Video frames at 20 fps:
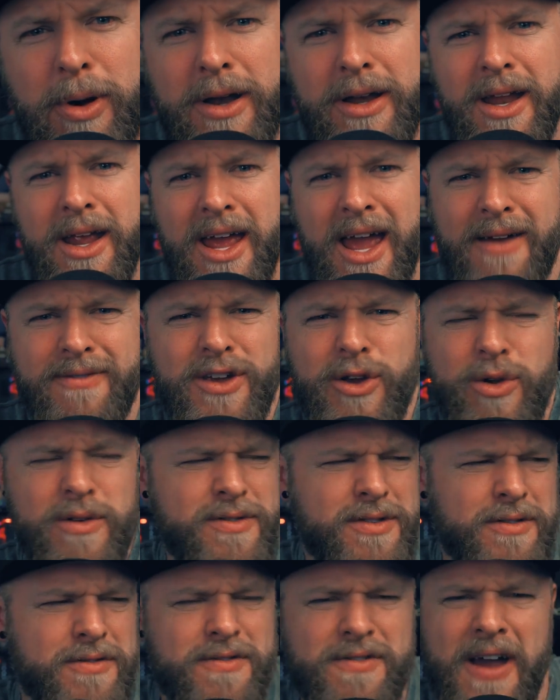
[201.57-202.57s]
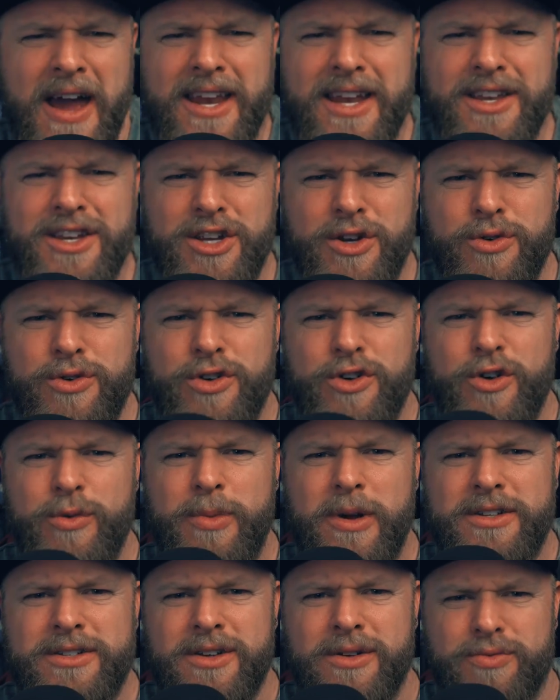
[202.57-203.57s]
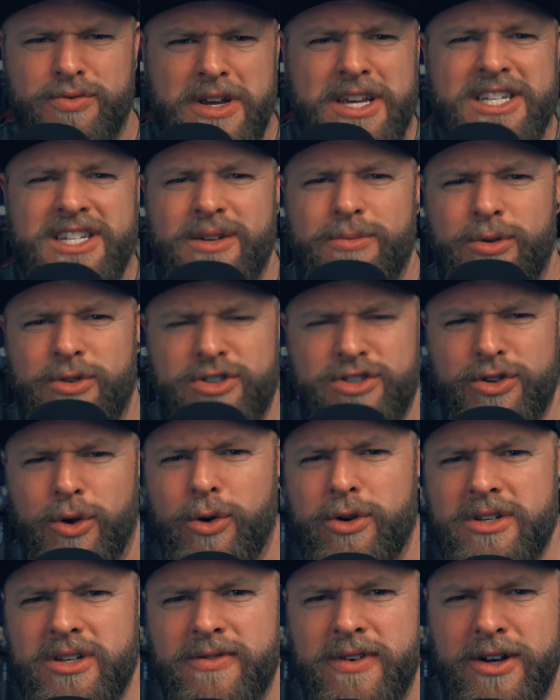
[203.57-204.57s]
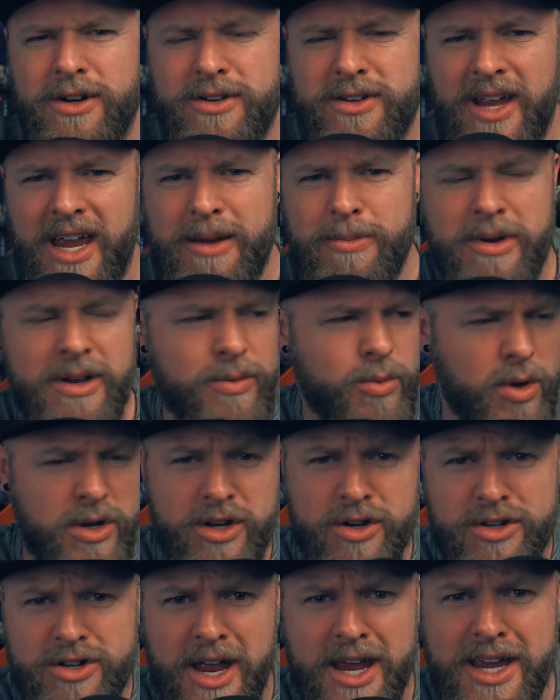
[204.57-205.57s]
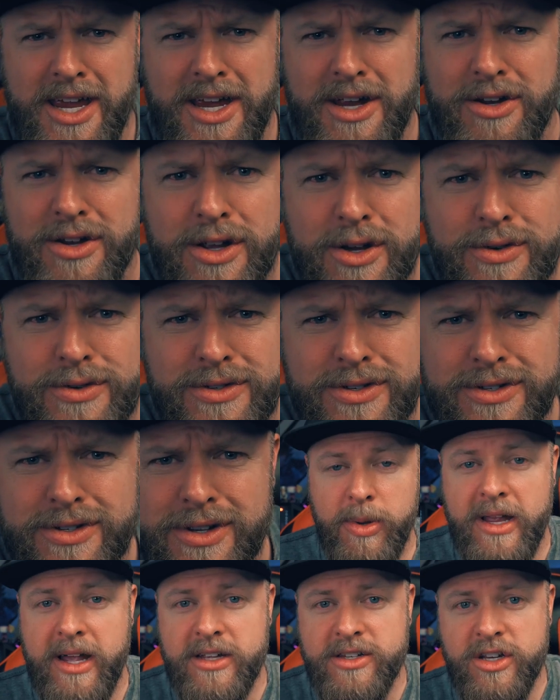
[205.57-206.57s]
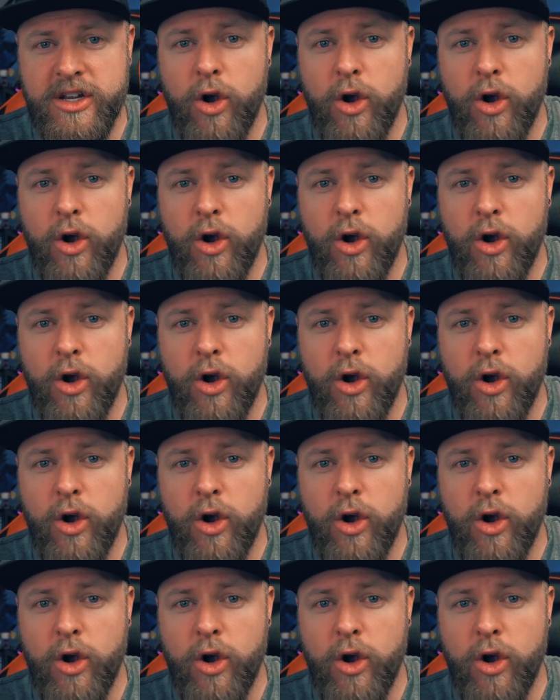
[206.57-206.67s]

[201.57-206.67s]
but have you even vetted YouTube as a reasonable source of entertainment while you're taking a deuce? Because